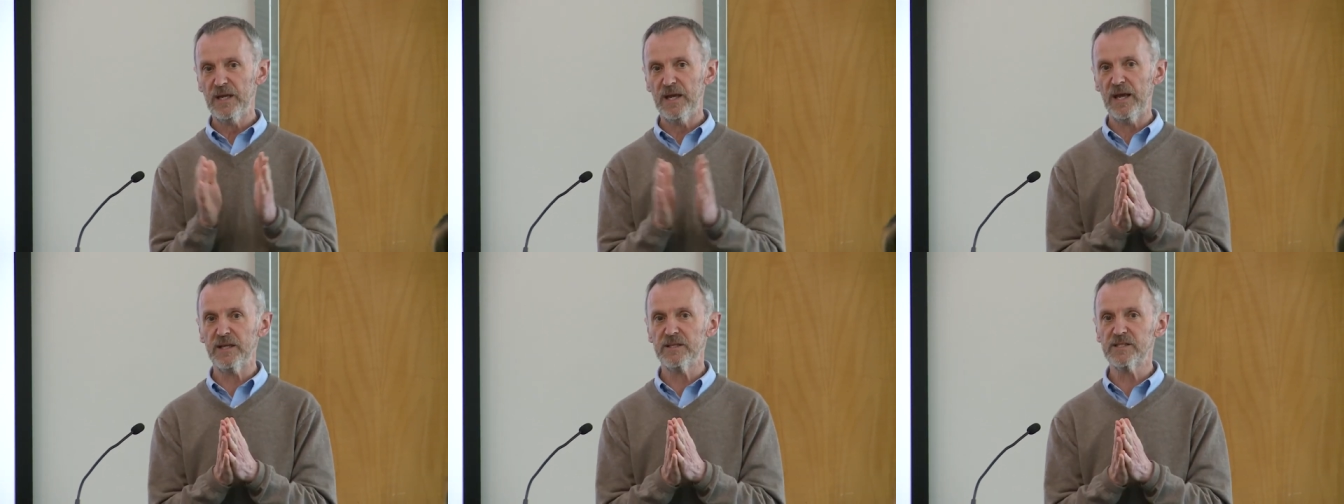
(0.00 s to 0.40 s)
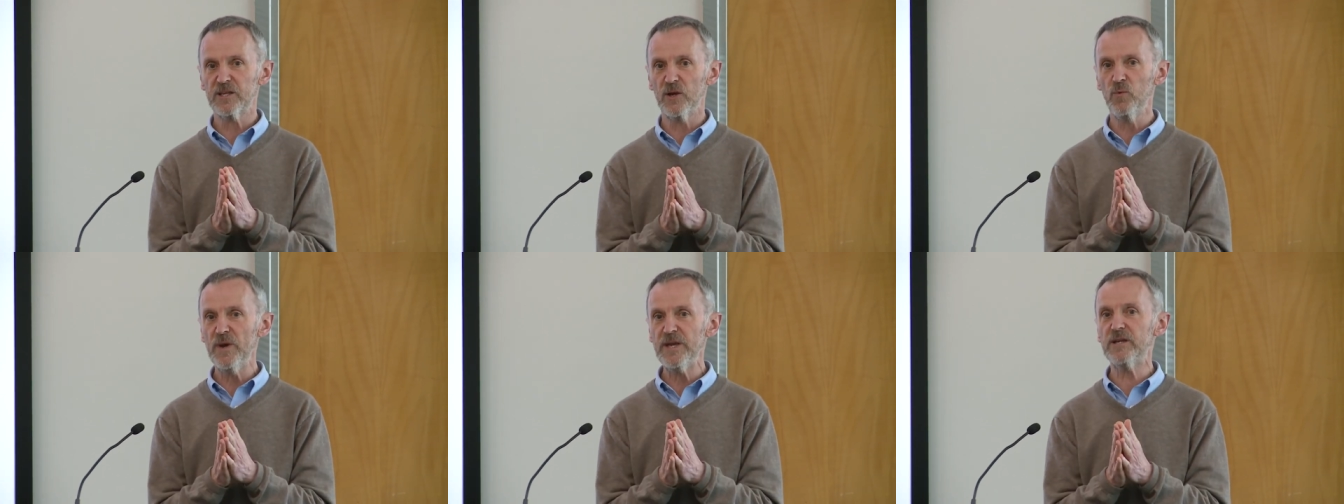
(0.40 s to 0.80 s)
And
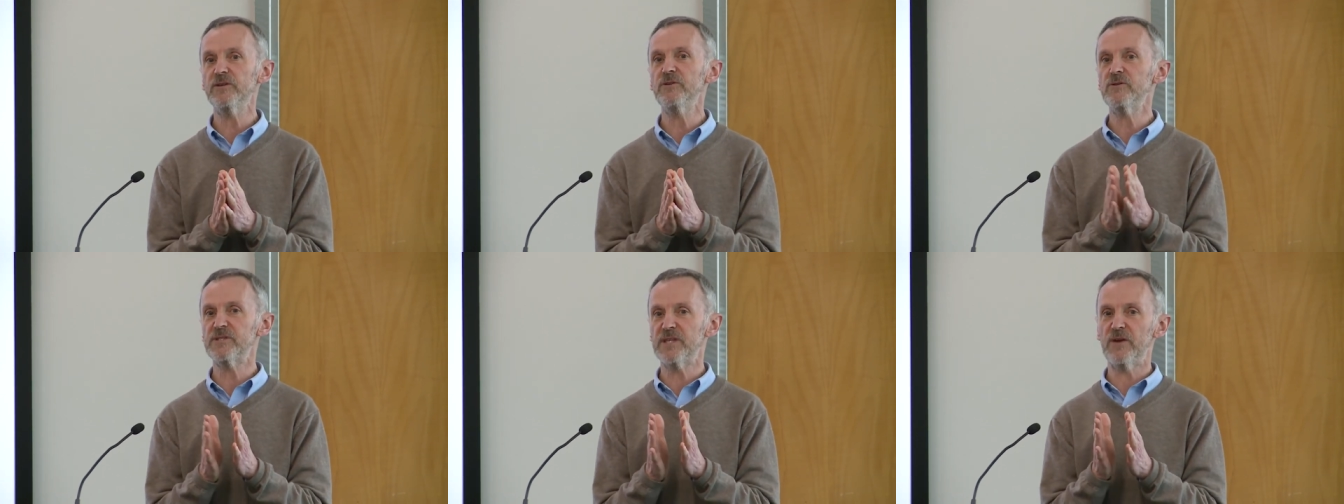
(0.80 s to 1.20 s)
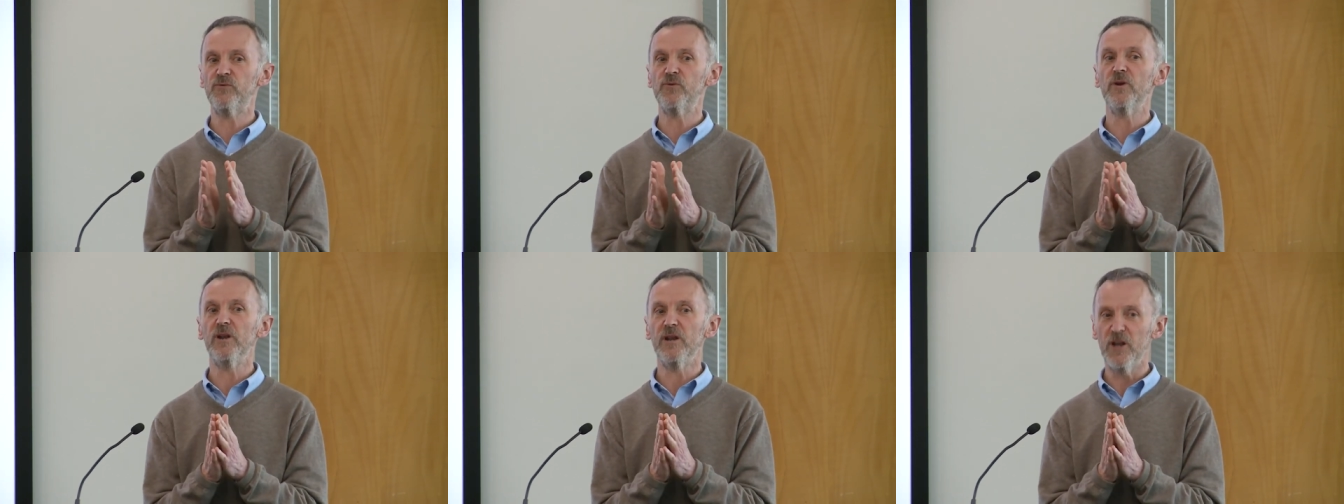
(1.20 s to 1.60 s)
so we can use that
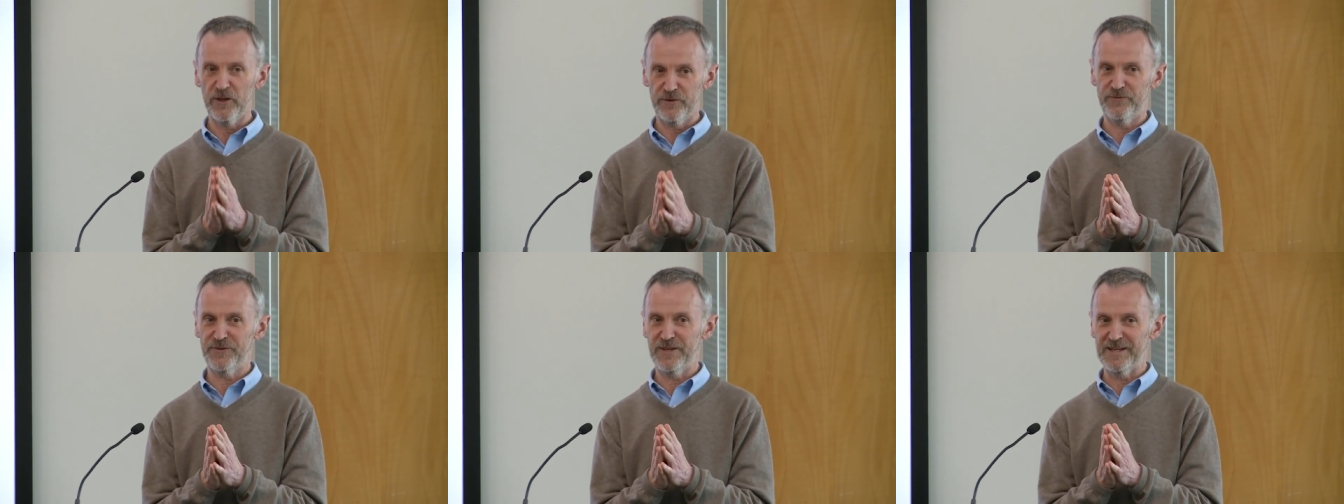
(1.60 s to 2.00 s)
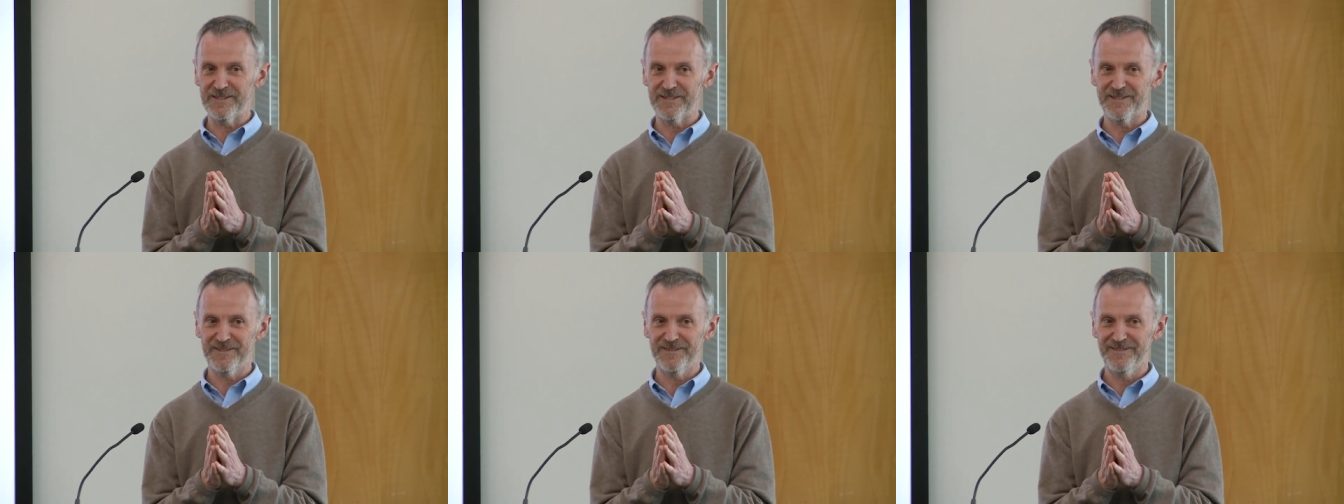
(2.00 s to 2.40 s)
for a lot of
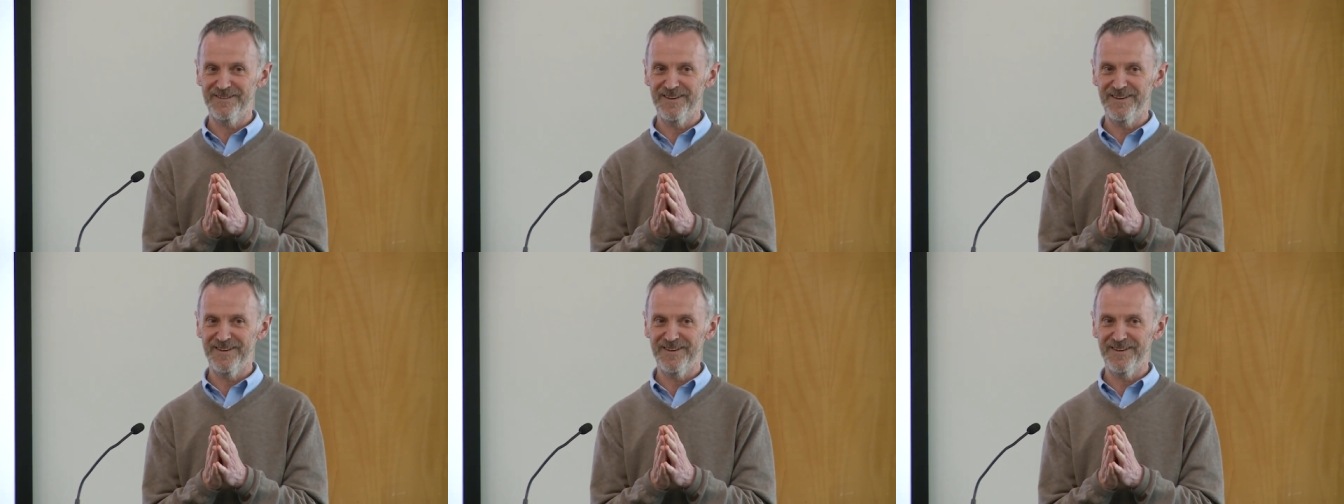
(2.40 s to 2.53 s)
things.